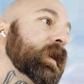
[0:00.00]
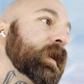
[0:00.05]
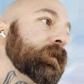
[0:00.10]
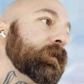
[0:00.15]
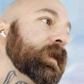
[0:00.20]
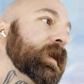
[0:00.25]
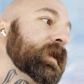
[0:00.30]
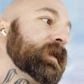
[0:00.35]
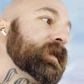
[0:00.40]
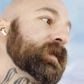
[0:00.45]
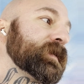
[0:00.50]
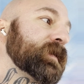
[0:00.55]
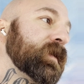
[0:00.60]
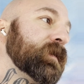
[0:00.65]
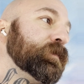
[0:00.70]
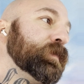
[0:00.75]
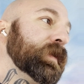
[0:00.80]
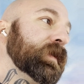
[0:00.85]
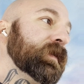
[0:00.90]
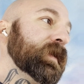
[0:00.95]
we get to
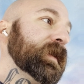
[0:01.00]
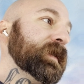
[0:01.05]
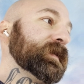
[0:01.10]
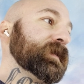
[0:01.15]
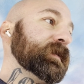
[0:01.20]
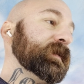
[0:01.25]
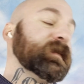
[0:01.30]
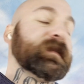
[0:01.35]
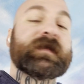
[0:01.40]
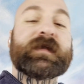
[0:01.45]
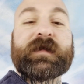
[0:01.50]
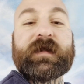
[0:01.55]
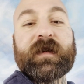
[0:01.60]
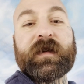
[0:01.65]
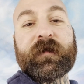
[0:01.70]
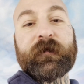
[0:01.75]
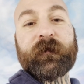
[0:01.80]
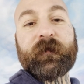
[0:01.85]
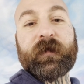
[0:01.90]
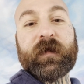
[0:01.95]
start building soon,
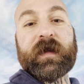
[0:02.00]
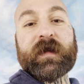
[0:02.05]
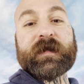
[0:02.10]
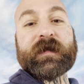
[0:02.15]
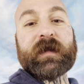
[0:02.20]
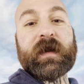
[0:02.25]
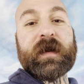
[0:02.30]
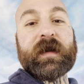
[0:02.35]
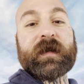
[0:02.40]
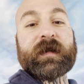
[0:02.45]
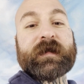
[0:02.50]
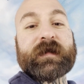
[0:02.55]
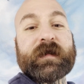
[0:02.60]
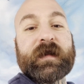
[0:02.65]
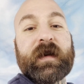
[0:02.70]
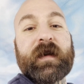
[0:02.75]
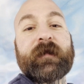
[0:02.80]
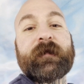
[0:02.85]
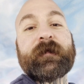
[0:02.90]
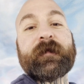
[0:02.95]
so exciting
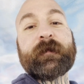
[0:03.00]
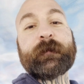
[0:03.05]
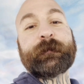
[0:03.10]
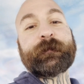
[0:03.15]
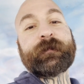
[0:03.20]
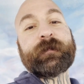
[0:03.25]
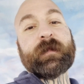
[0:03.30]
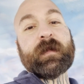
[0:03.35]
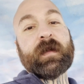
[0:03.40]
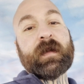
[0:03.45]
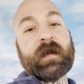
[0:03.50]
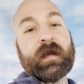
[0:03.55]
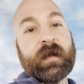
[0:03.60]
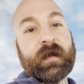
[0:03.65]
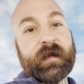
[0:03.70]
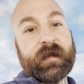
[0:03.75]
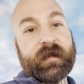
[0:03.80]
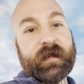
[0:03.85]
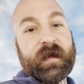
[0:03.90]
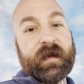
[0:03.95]
stuff.
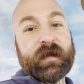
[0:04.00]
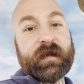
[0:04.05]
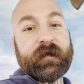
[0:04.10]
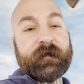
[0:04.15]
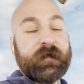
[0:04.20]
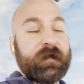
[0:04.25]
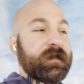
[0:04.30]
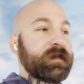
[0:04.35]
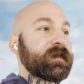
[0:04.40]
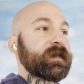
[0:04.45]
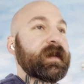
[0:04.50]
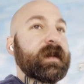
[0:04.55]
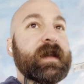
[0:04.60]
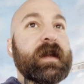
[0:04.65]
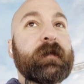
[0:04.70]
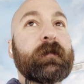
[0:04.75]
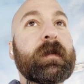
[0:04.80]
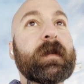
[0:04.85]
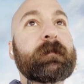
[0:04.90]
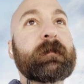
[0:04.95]
Thank you for
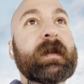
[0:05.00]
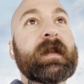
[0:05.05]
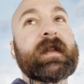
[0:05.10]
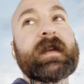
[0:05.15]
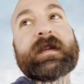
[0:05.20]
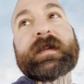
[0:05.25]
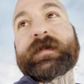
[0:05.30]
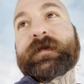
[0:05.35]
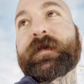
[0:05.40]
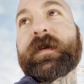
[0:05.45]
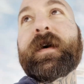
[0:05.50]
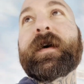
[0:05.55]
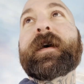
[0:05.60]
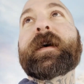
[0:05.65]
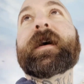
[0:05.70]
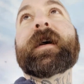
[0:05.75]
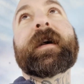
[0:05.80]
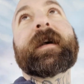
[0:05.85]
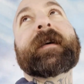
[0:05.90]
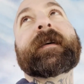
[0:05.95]
sticking with me this
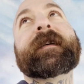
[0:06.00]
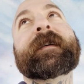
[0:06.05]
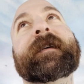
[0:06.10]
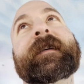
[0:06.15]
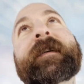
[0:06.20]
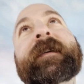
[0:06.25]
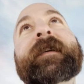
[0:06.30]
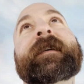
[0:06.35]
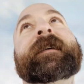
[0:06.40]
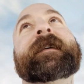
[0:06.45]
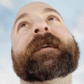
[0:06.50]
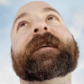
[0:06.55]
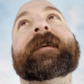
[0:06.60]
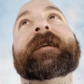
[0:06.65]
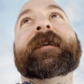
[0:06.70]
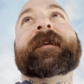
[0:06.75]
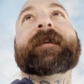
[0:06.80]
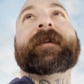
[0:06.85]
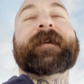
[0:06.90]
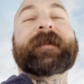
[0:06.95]
far.
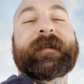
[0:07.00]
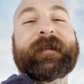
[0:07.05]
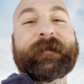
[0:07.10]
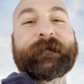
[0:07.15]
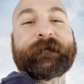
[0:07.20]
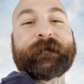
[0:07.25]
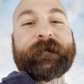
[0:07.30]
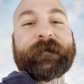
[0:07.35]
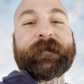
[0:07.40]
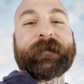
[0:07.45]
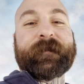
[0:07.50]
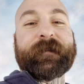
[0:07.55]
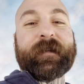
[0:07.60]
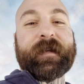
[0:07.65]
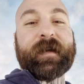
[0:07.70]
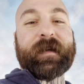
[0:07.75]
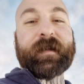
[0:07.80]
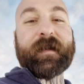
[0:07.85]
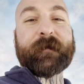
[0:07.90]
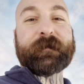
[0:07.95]
I'll
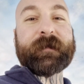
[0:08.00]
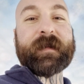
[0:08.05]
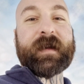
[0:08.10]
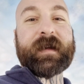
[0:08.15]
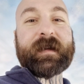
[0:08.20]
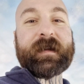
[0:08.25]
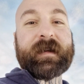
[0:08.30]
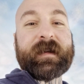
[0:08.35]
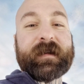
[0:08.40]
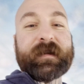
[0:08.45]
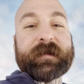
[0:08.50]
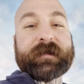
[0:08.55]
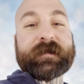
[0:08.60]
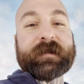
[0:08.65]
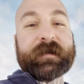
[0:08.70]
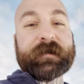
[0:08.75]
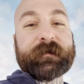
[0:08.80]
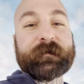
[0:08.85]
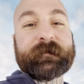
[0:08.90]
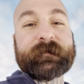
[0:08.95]
update you here
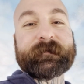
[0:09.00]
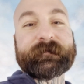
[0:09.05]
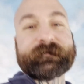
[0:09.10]
soon.